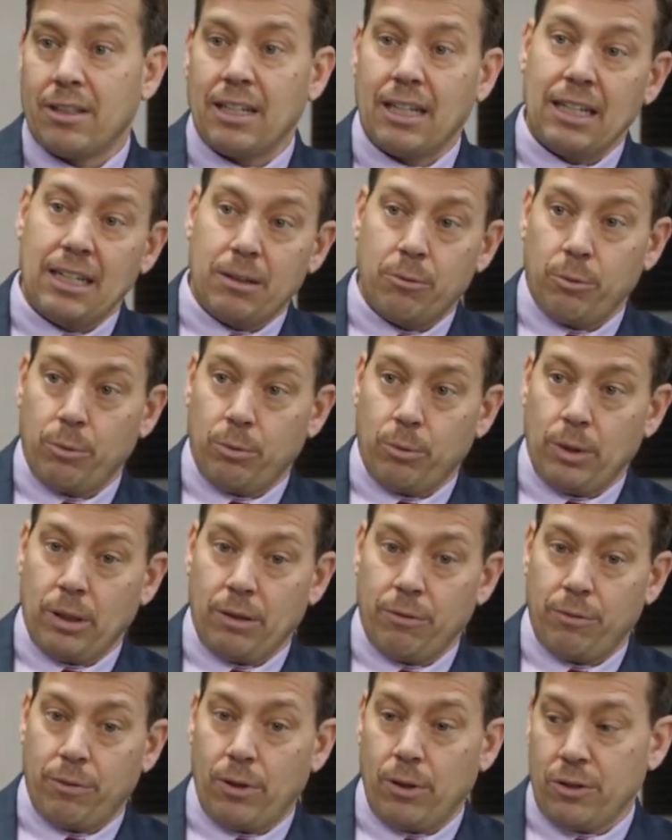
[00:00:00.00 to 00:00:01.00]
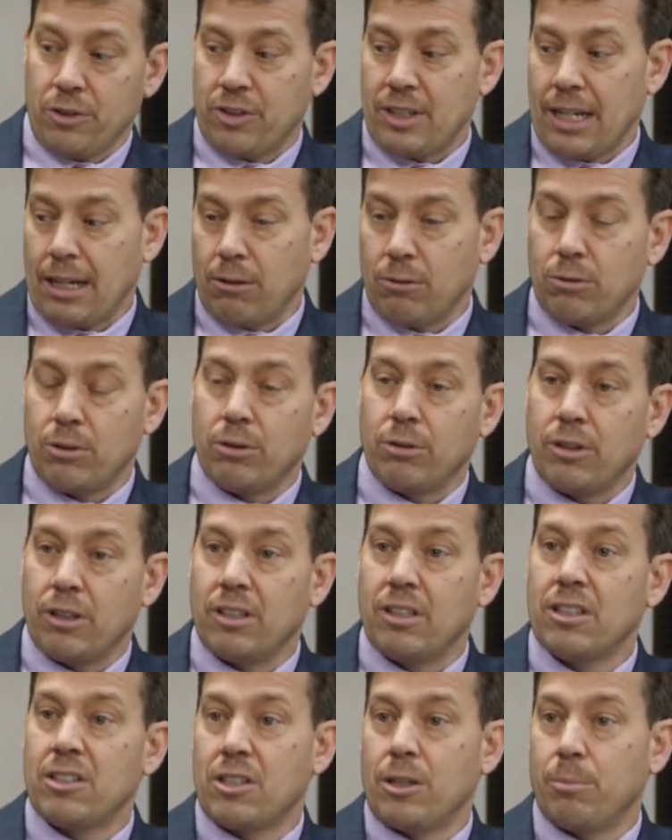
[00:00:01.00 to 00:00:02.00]
then it falls down to the
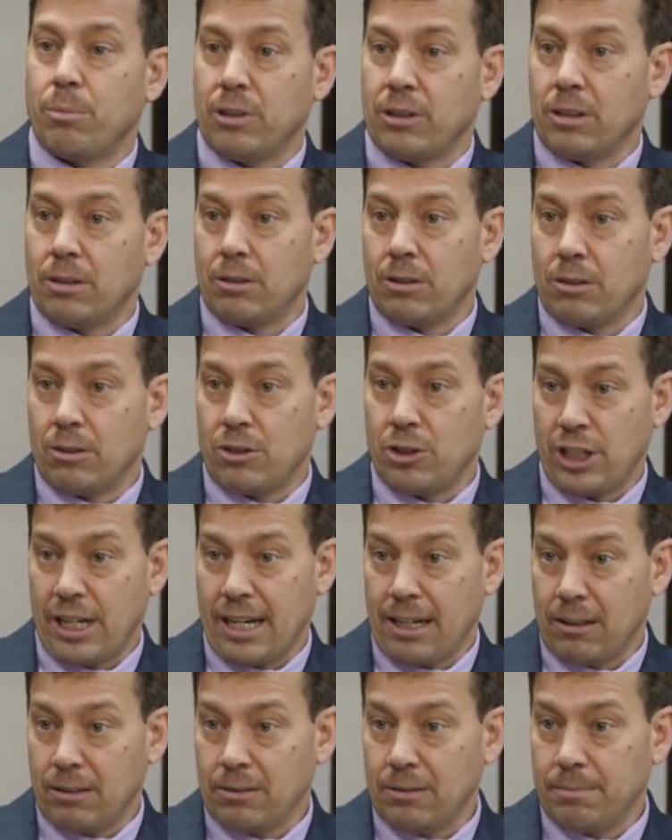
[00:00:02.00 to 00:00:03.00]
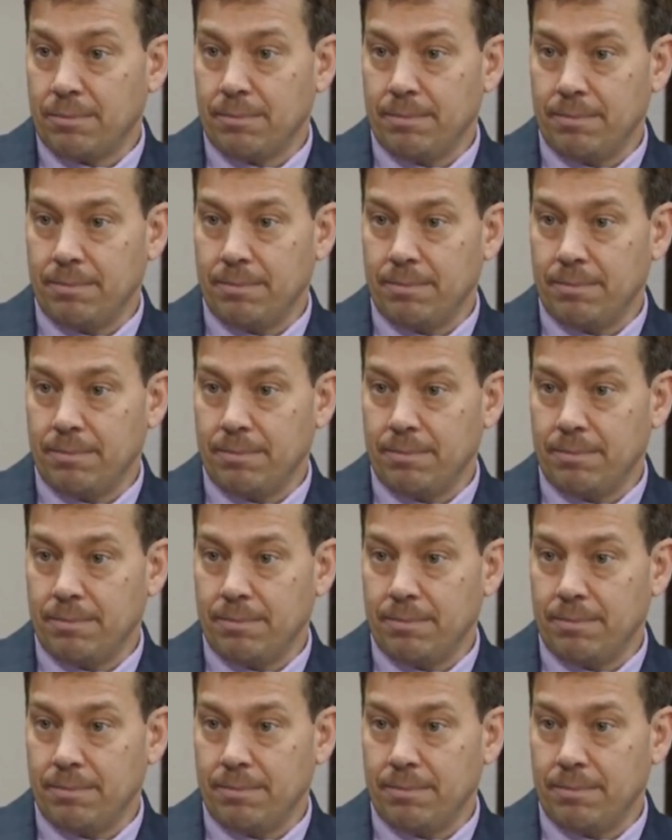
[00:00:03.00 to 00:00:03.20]
discipline channel.